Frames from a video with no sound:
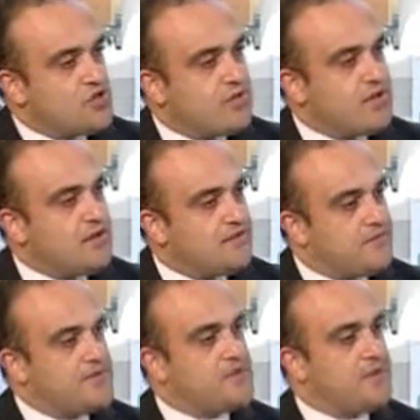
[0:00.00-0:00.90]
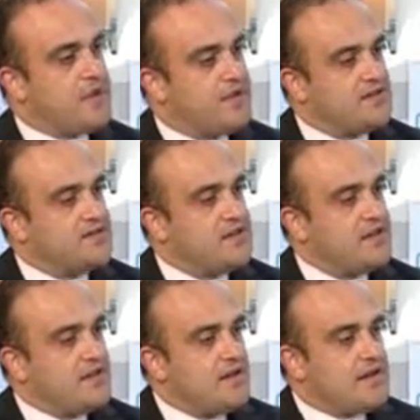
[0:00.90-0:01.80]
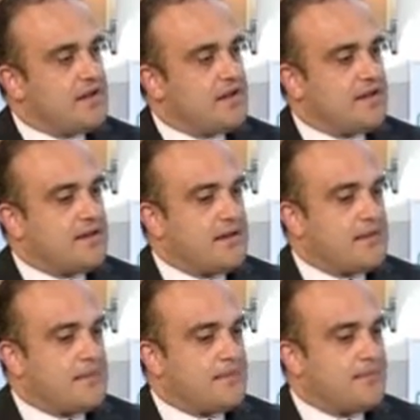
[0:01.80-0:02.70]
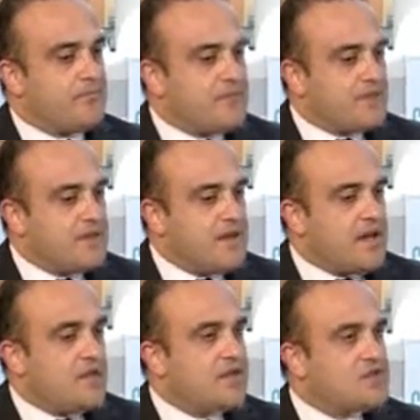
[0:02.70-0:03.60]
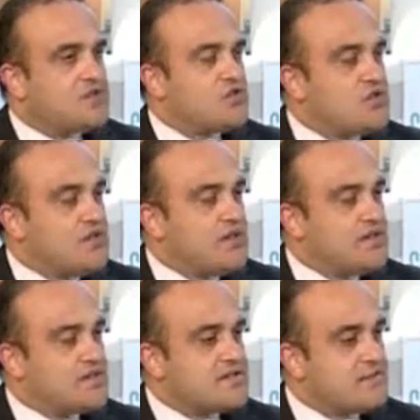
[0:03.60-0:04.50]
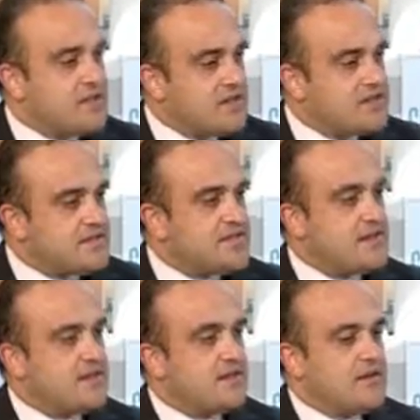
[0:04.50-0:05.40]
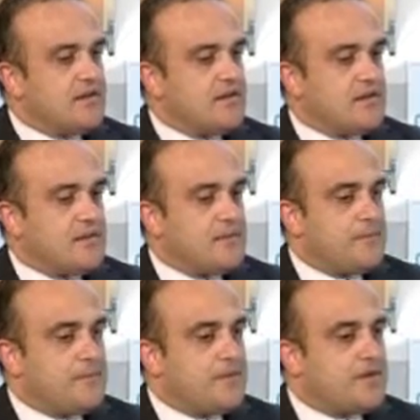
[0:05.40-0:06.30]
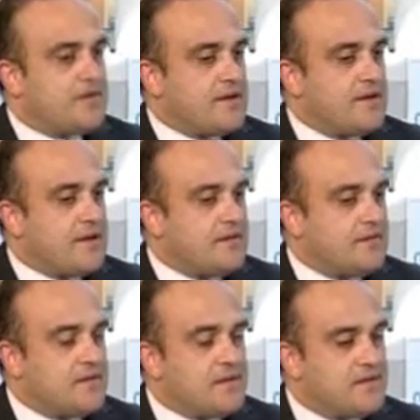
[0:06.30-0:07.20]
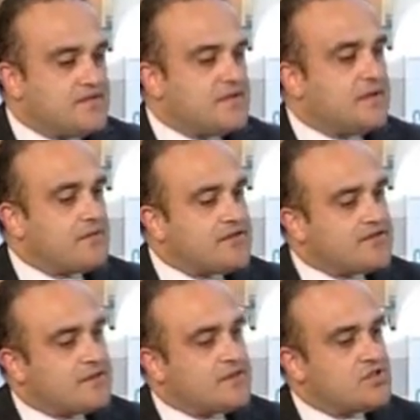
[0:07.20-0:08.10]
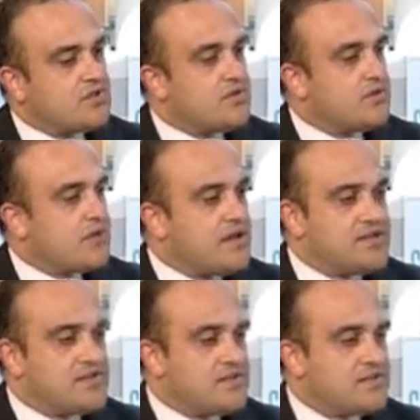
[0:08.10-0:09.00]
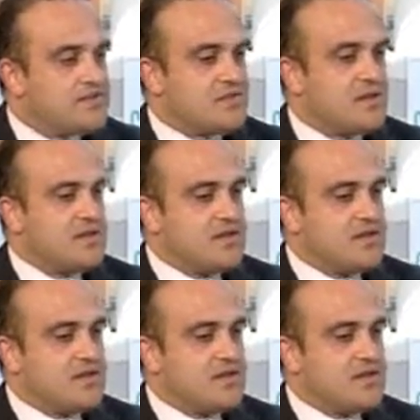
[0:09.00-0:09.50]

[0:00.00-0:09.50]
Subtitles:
Germany in the first place. And the area is too integrated. Clearly, if there is a re-escalation of the crisis,